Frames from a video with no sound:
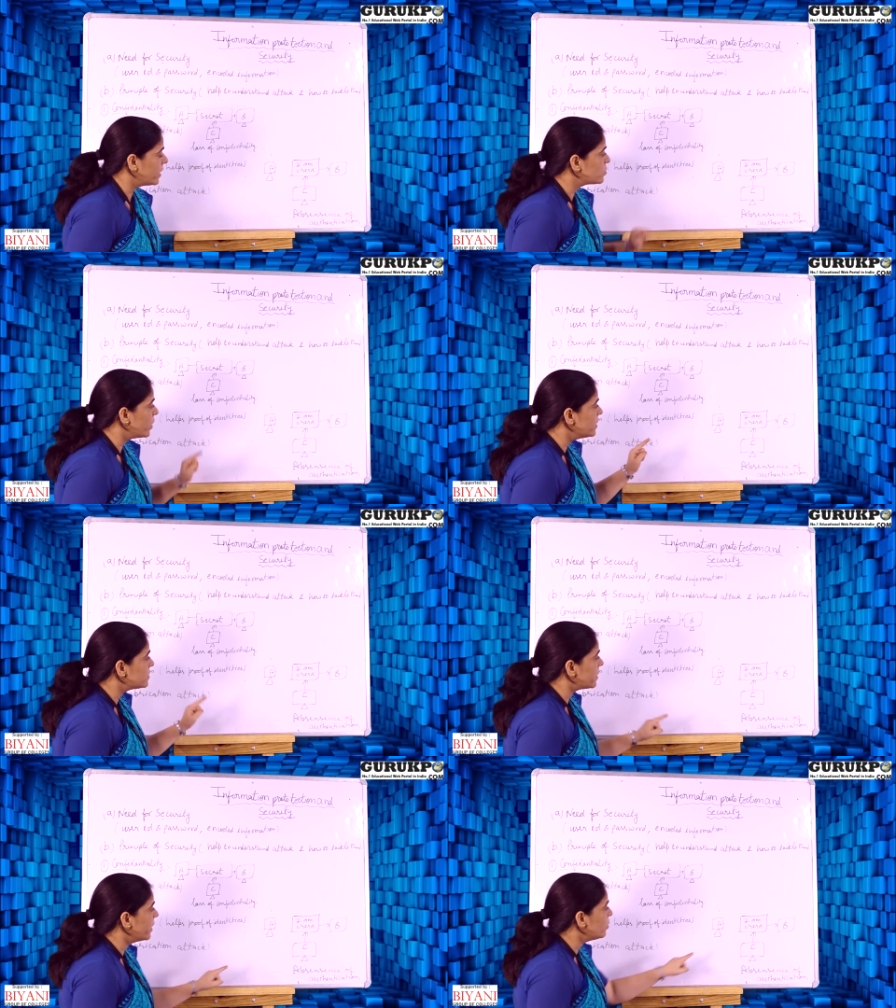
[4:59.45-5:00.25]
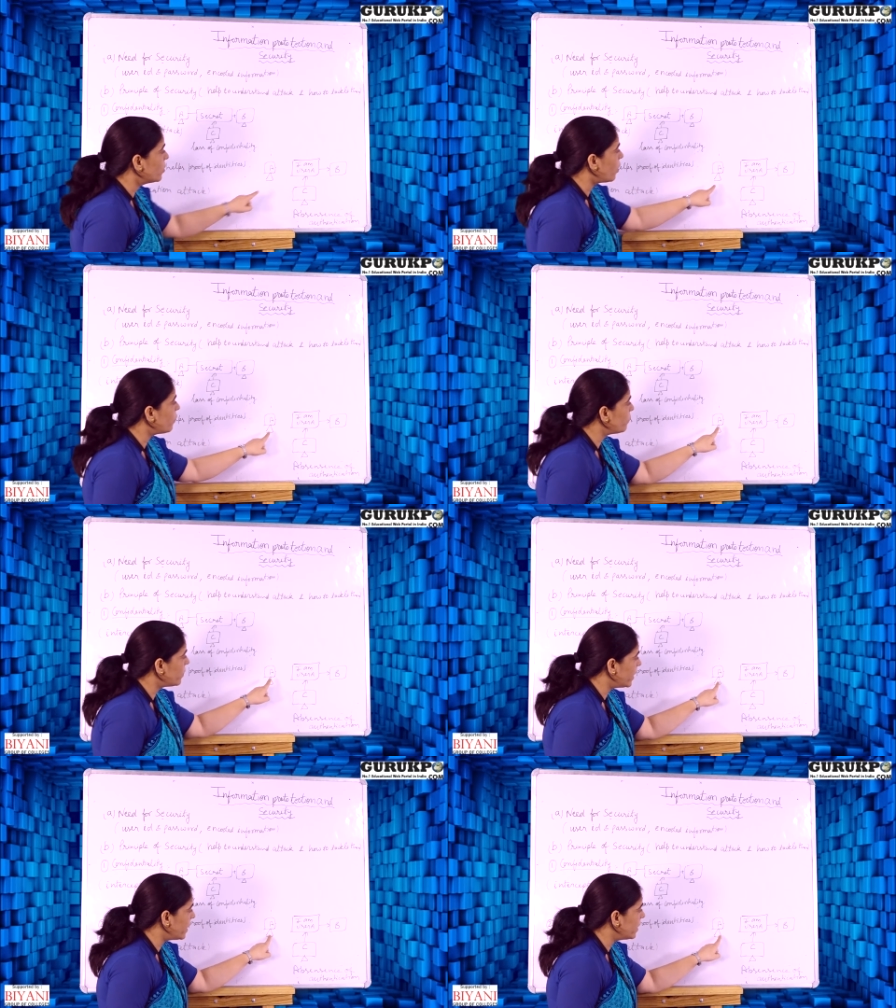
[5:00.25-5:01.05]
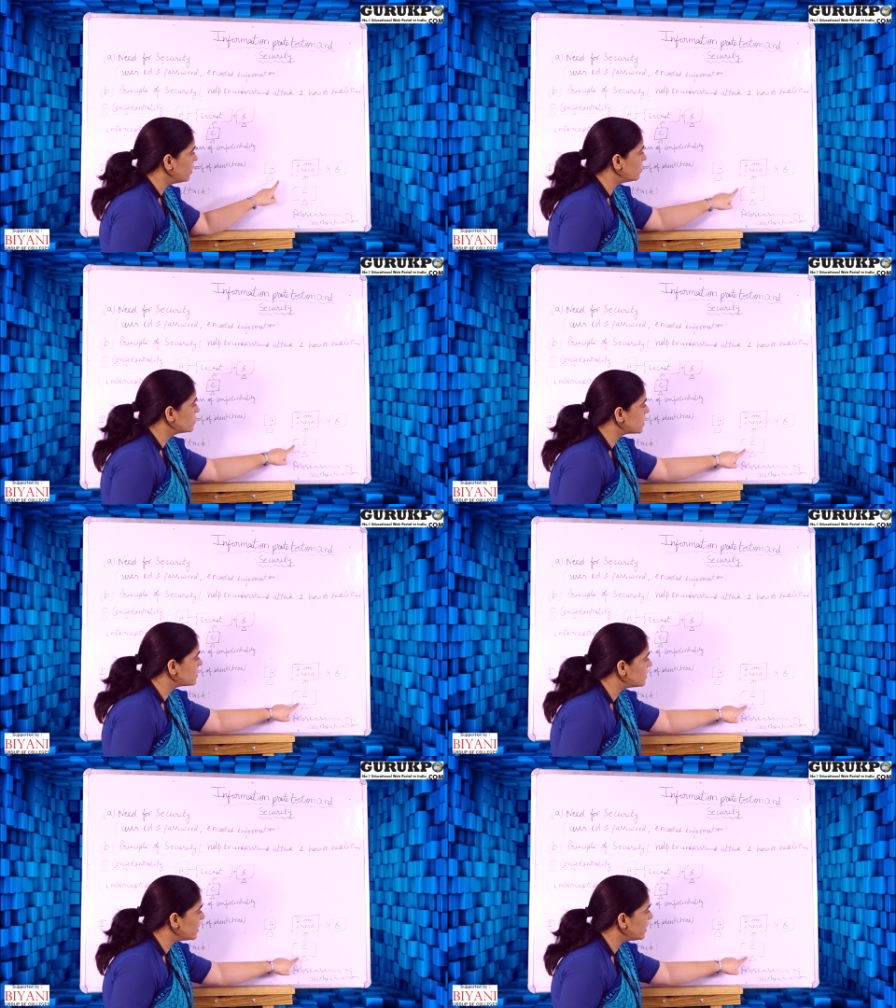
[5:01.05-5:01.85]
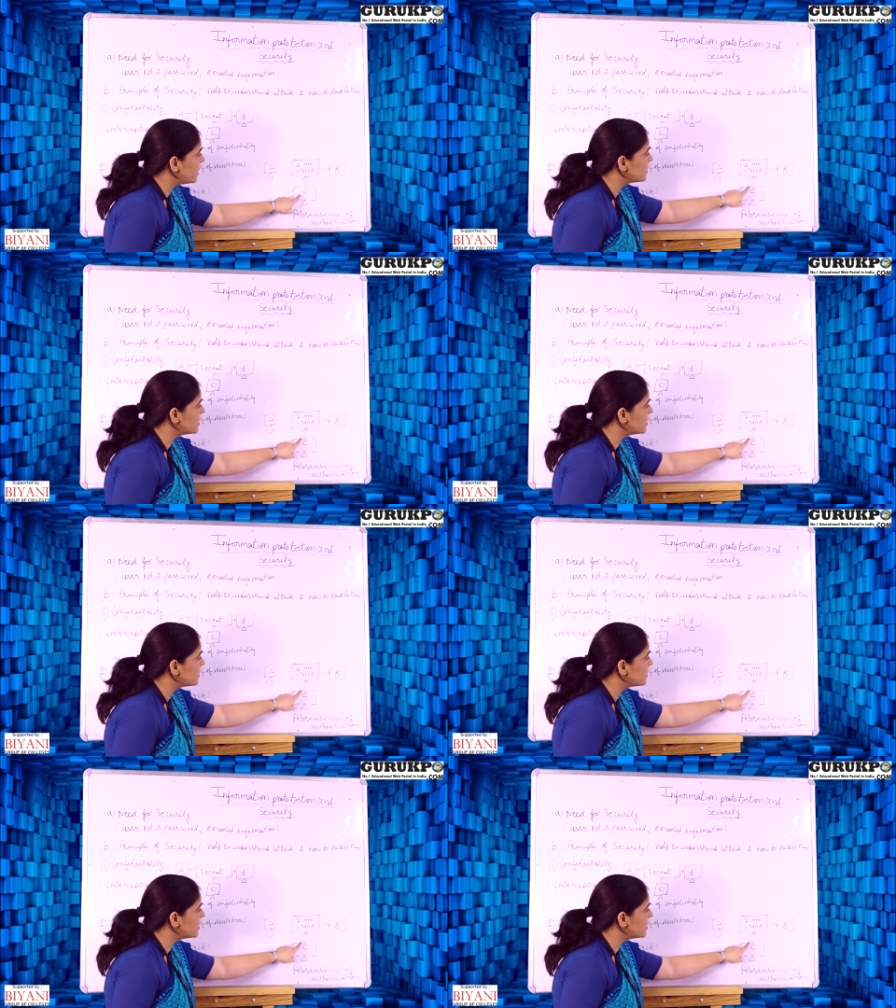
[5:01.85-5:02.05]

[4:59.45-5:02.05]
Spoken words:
So instead of A, user C